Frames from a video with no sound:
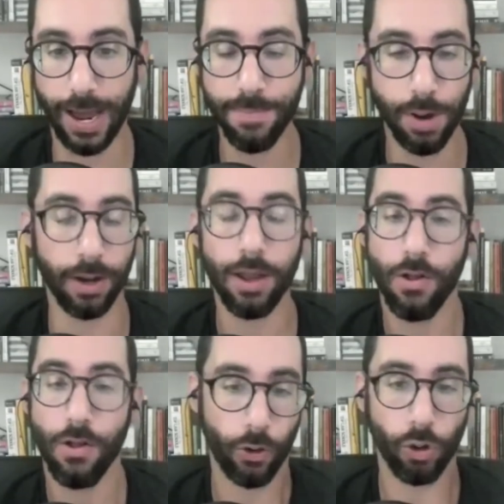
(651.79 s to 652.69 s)
But
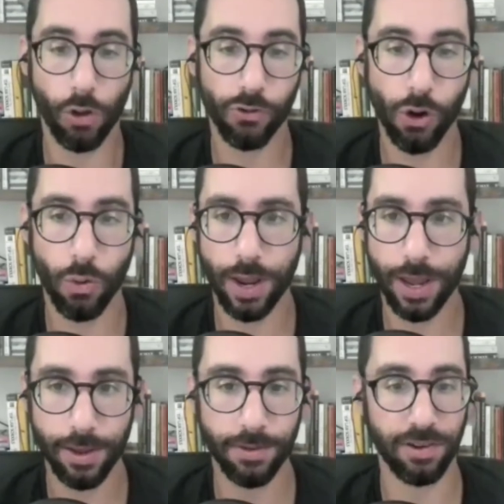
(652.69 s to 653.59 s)
there also
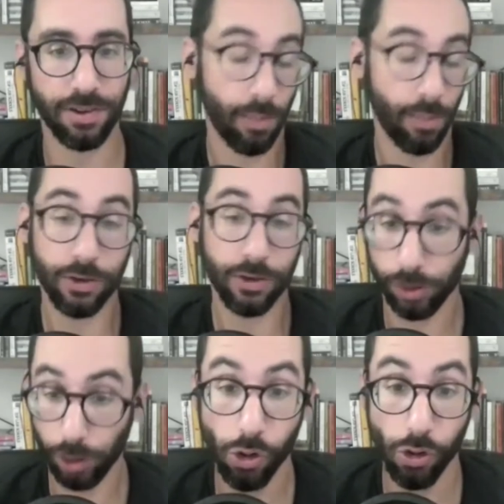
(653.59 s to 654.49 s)
is something to
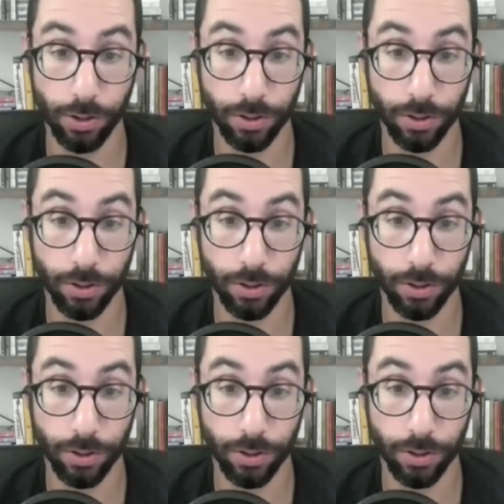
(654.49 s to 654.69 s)
learn.